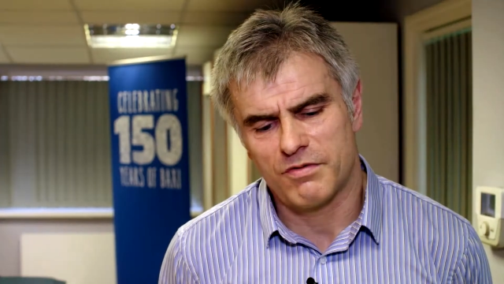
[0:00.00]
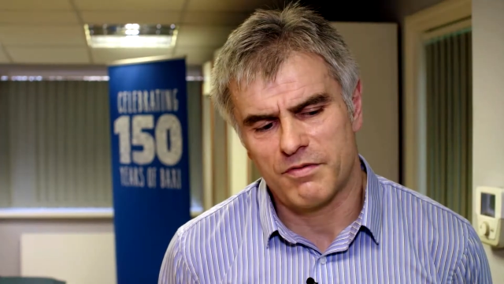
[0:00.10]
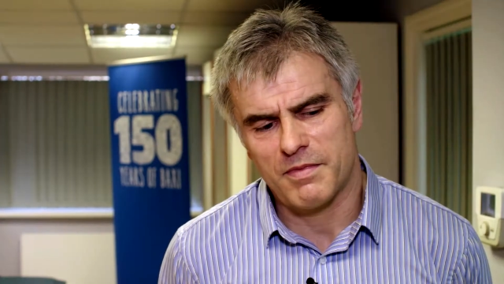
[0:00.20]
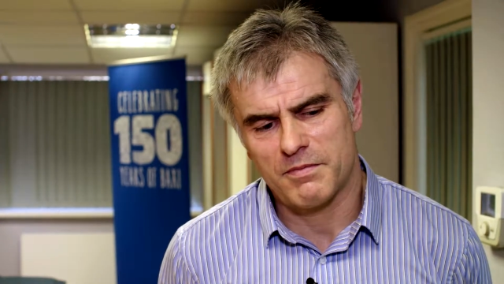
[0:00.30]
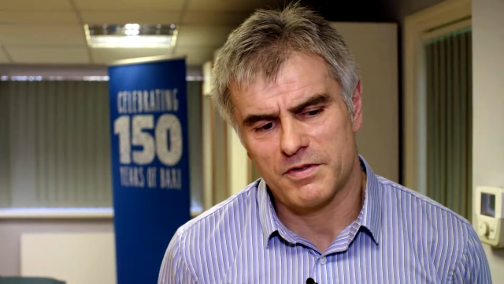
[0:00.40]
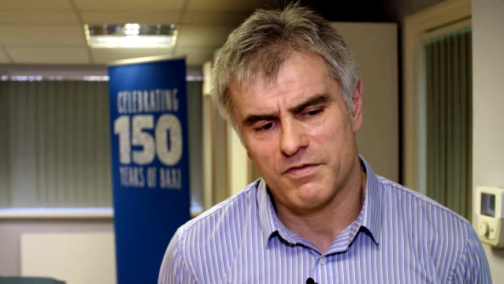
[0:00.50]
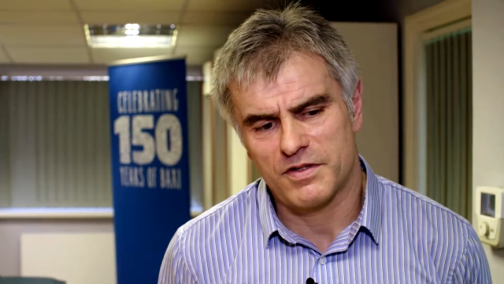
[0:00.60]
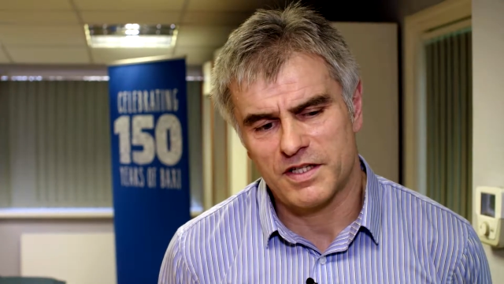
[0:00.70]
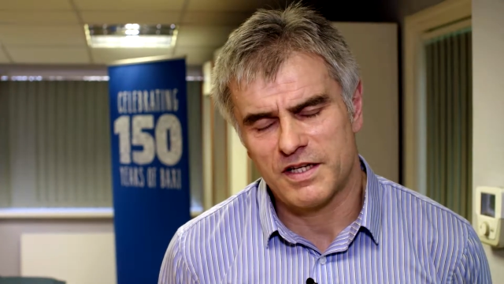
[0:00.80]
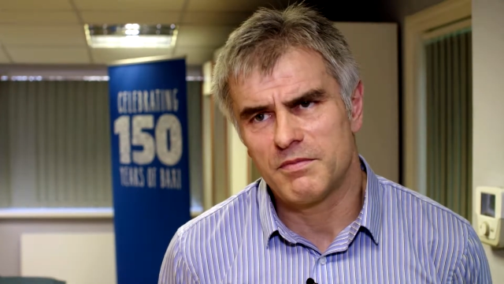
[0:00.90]
the members of the
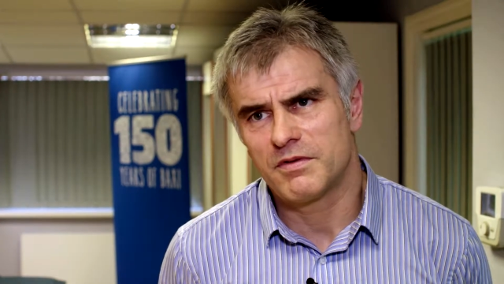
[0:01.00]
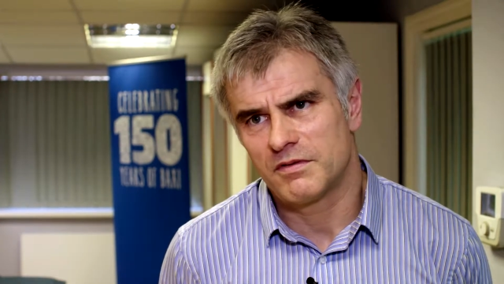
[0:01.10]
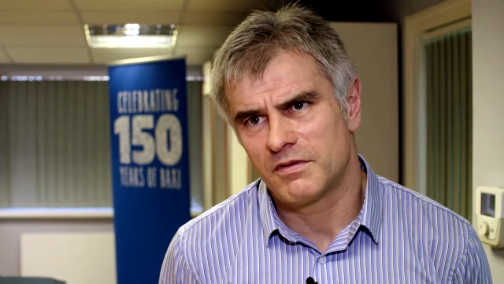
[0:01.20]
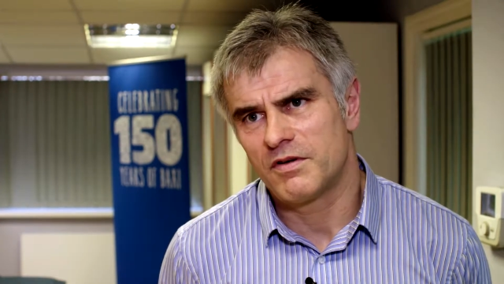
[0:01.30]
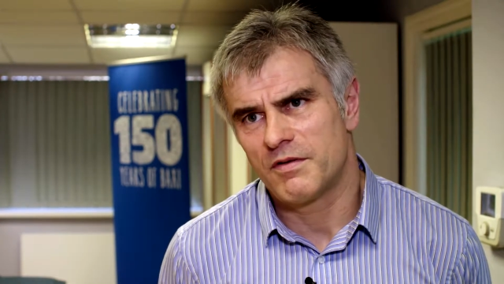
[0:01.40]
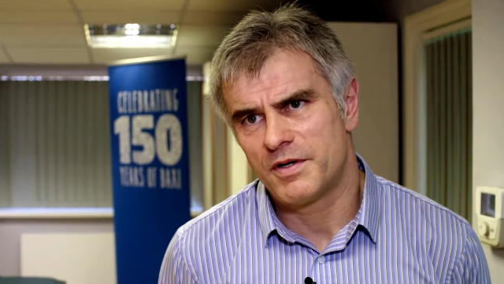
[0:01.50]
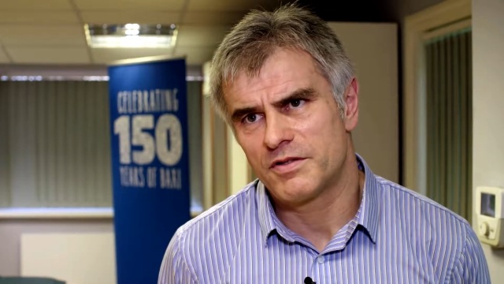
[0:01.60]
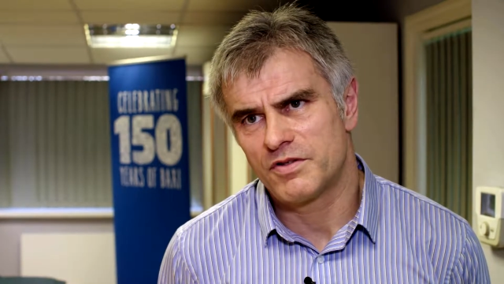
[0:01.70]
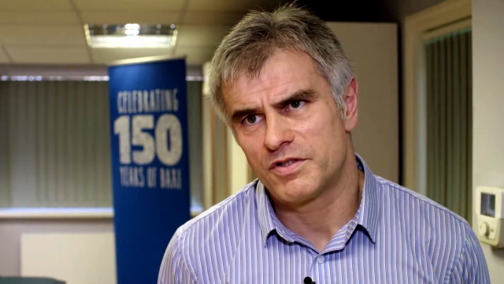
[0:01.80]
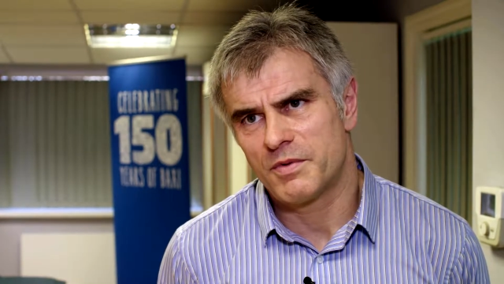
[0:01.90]
team who I've been
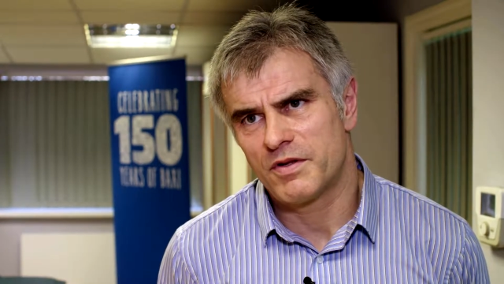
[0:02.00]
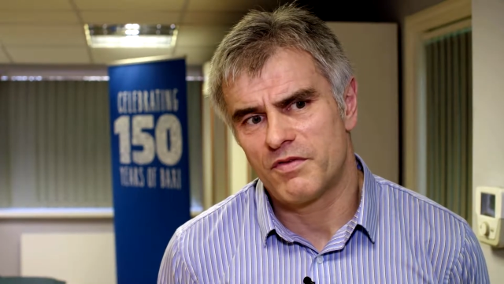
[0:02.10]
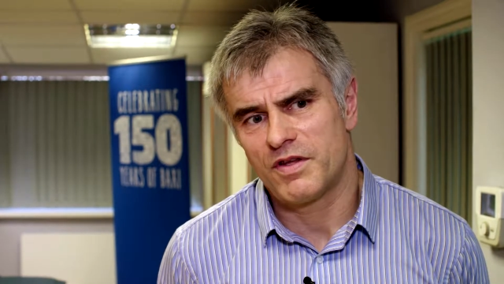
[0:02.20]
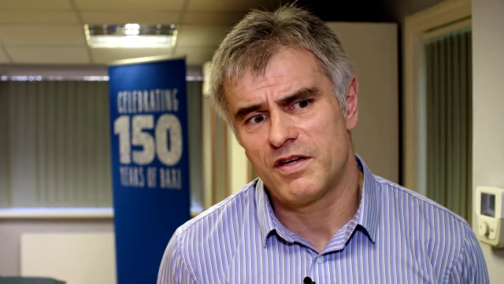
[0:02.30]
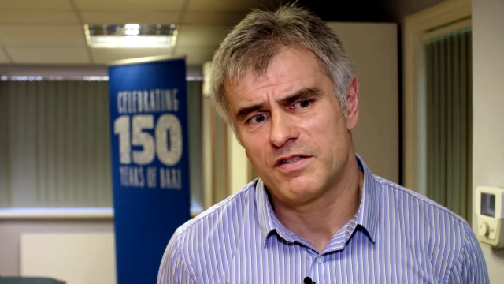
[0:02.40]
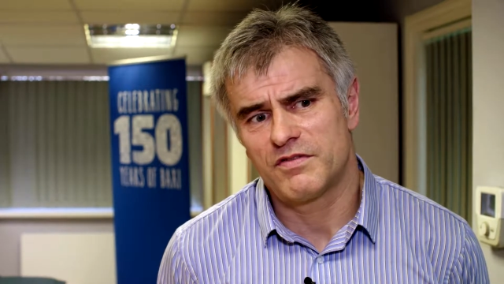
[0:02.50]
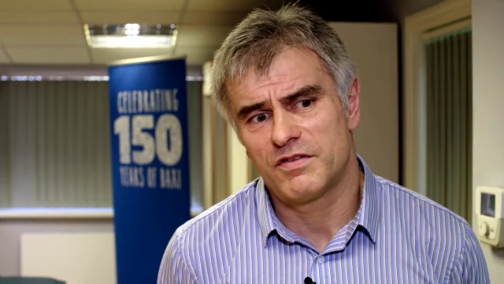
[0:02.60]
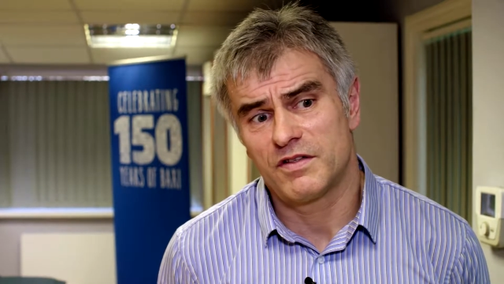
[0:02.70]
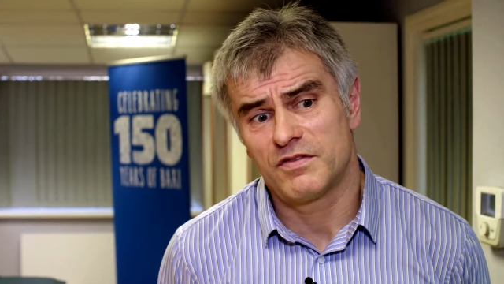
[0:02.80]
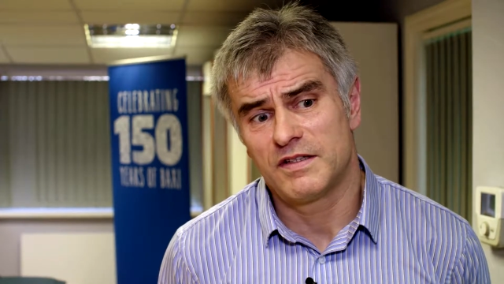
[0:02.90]
associated with over the years
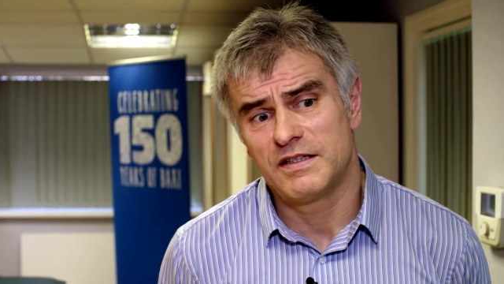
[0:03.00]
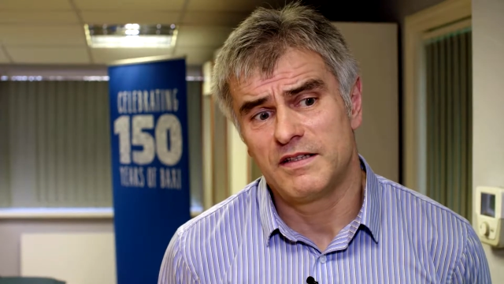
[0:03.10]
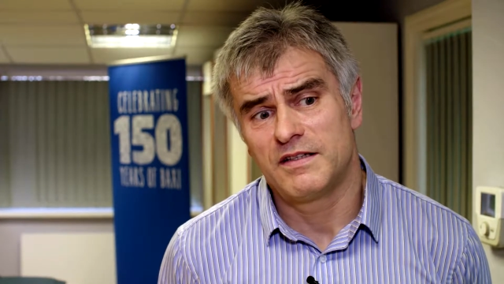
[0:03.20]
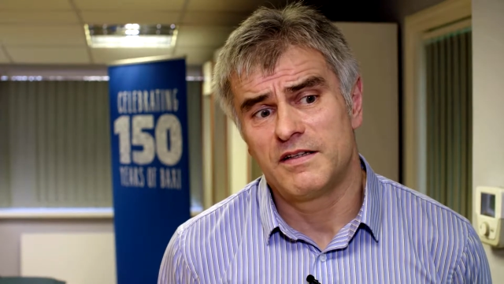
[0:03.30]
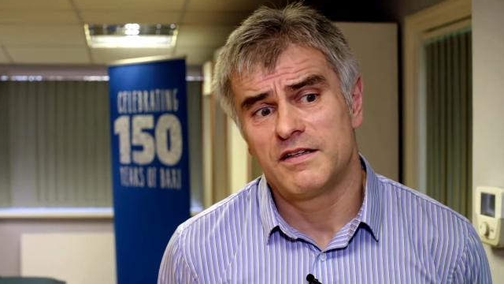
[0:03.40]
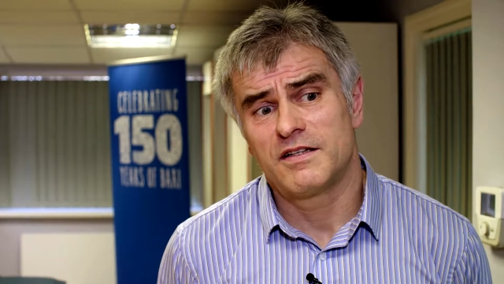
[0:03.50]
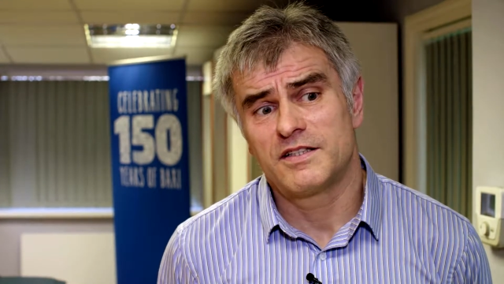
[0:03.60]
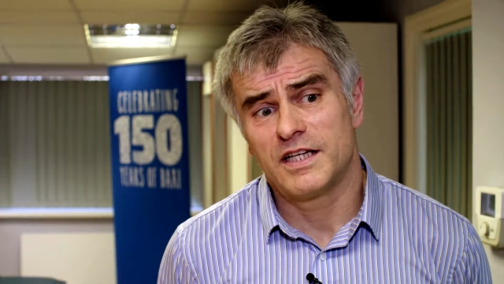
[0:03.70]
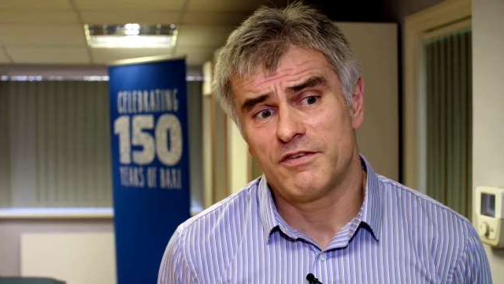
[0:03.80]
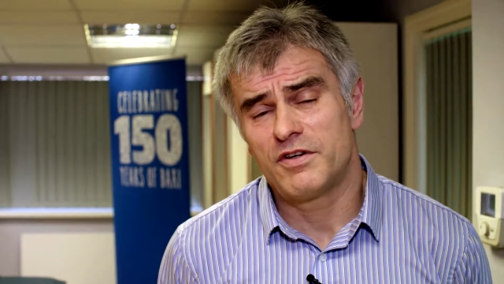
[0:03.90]
have delivered